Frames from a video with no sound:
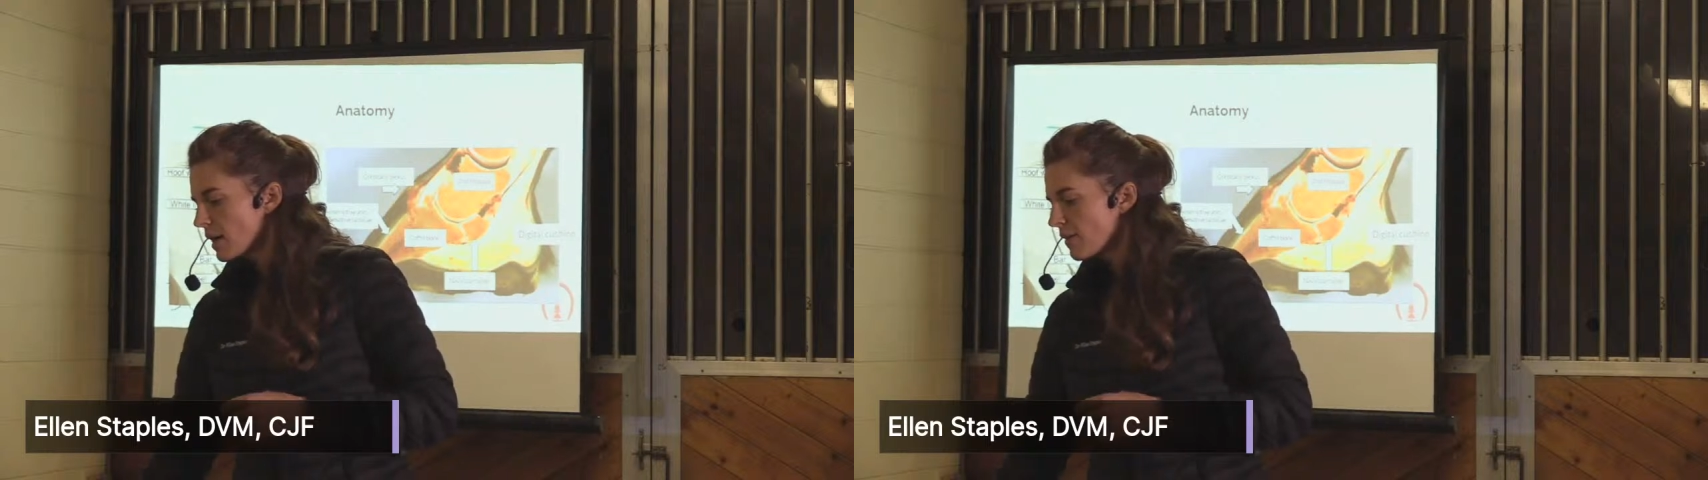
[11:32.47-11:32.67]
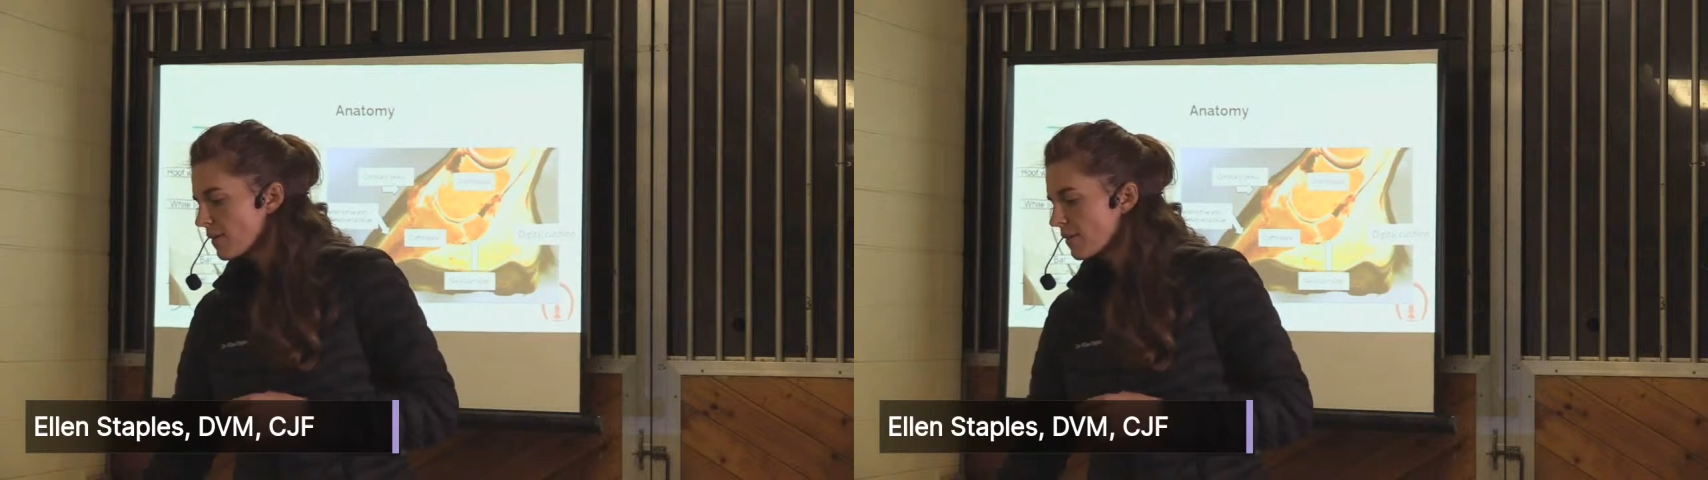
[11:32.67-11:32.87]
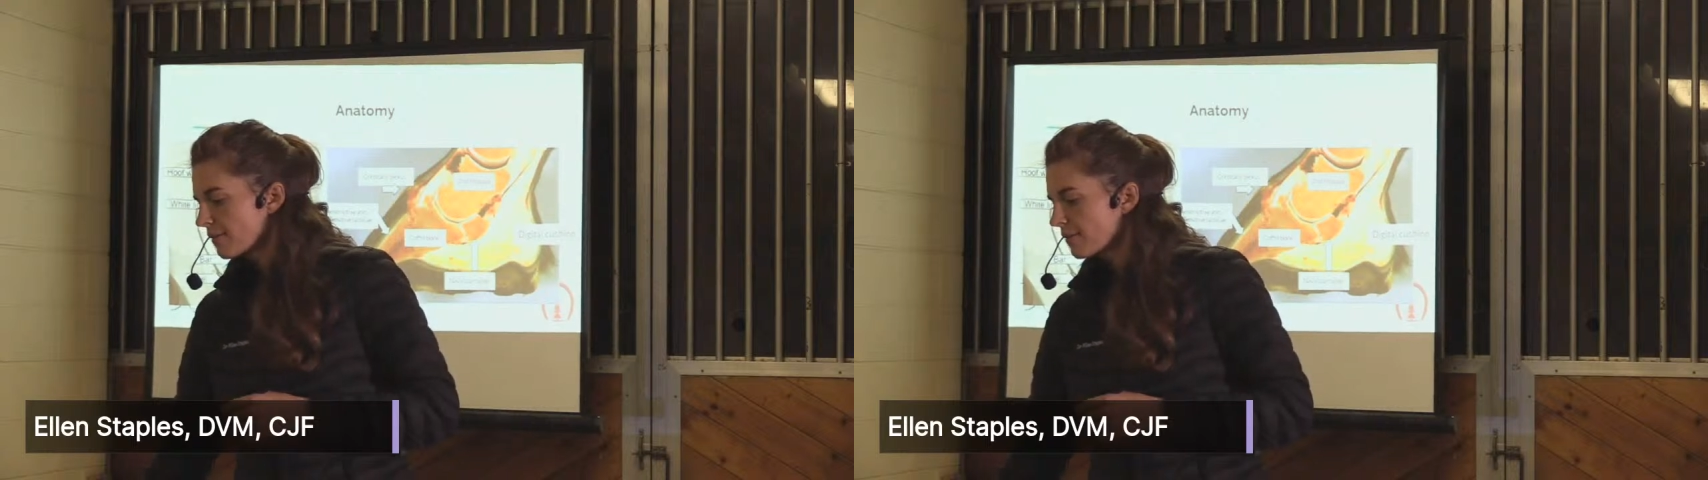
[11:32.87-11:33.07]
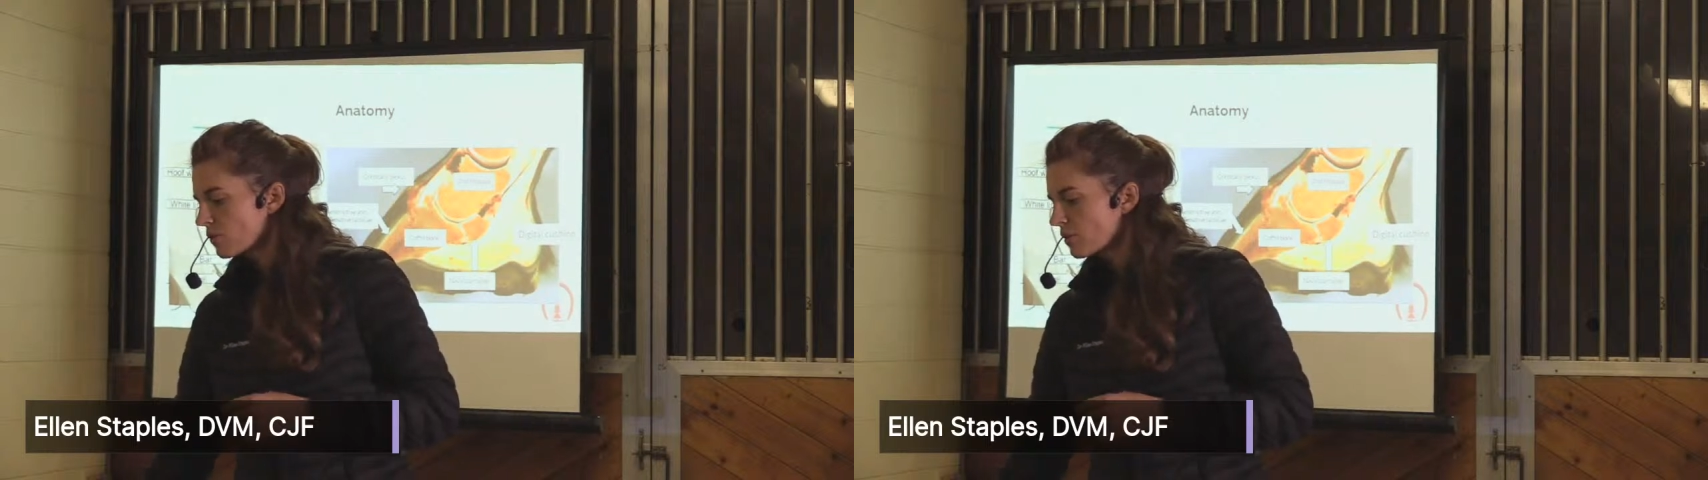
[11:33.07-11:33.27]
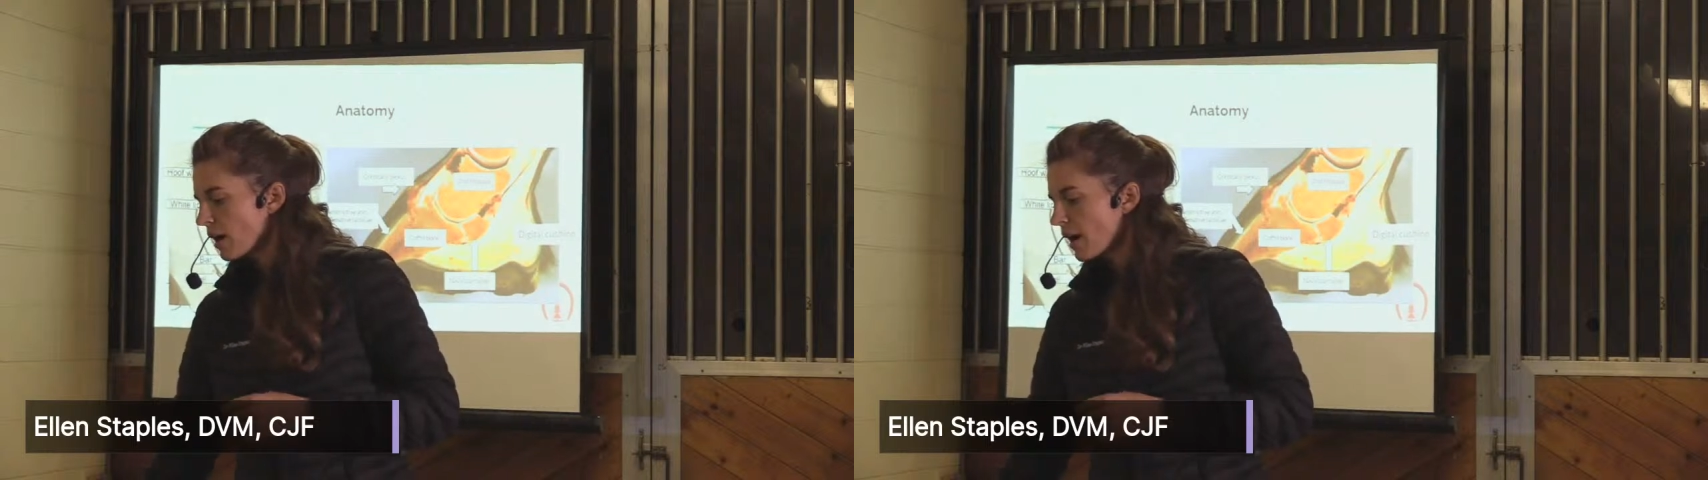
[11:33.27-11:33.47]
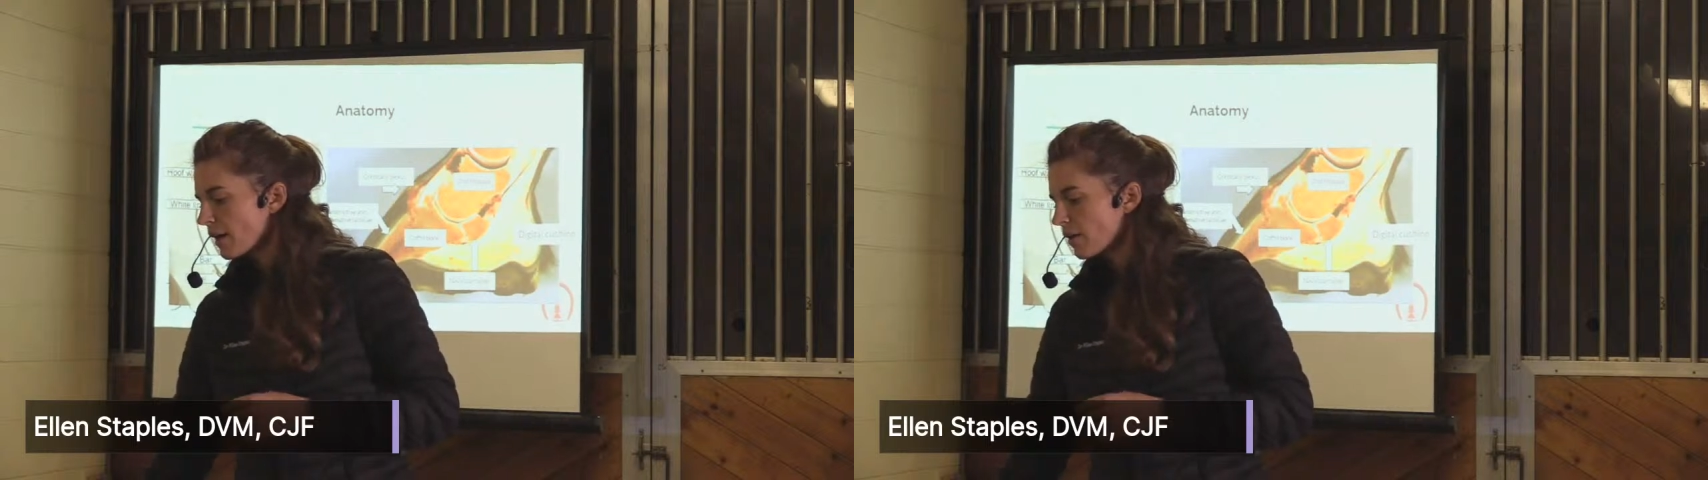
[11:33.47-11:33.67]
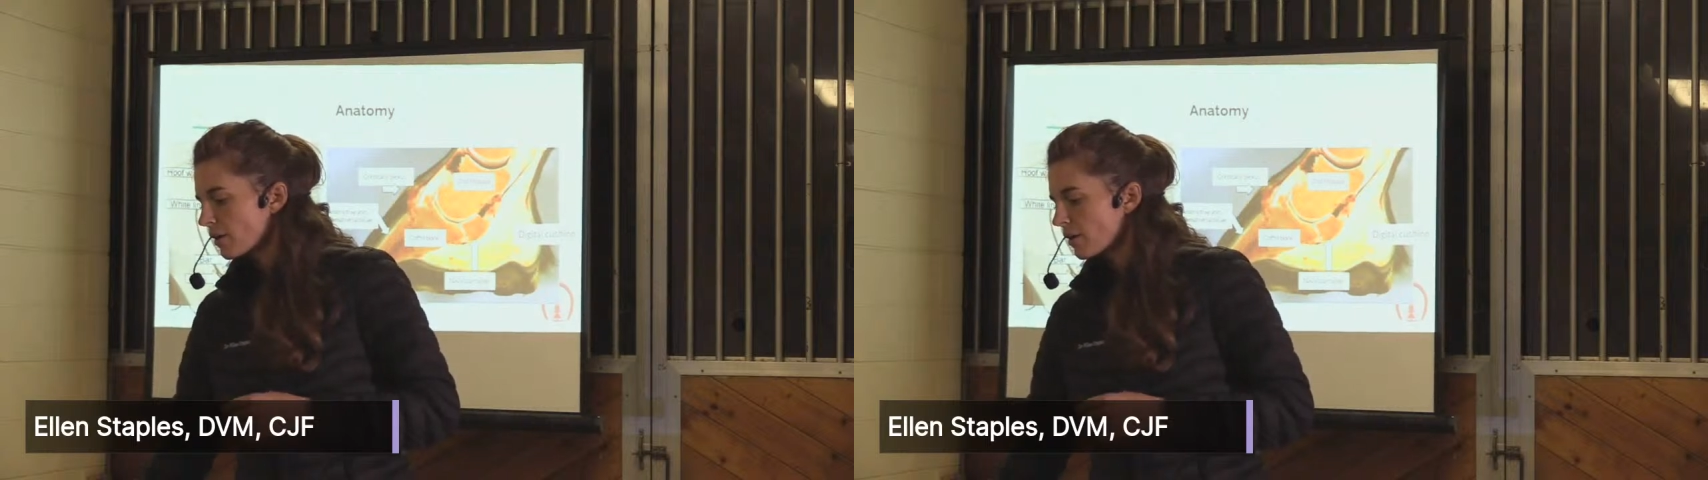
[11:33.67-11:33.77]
And then the sulci or